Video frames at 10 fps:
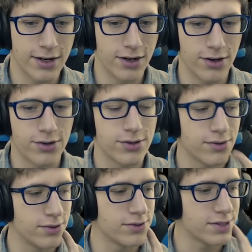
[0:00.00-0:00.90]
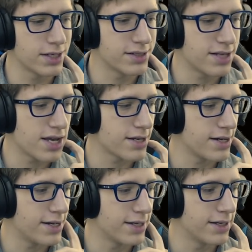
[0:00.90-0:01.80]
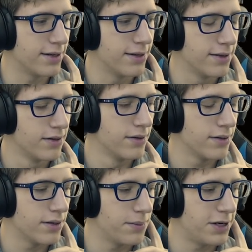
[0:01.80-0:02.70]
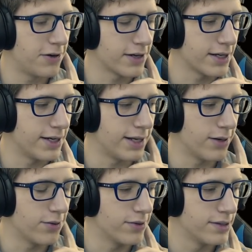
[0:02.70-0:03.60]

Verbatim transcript: don't know who's gonna take on America now.